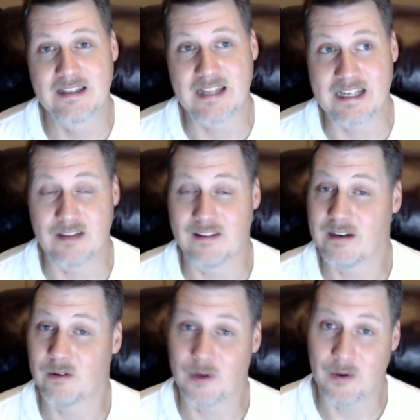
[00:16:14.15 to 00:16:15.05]
that either they
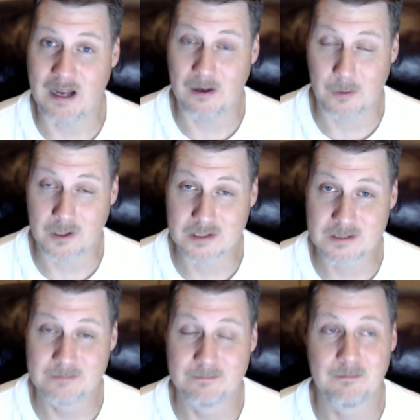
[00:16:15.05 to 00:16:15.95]
don't know how it
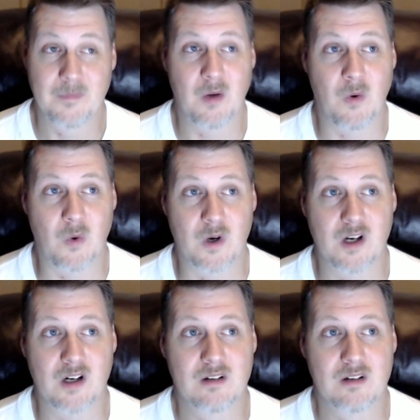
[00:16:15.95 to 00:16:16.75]
works or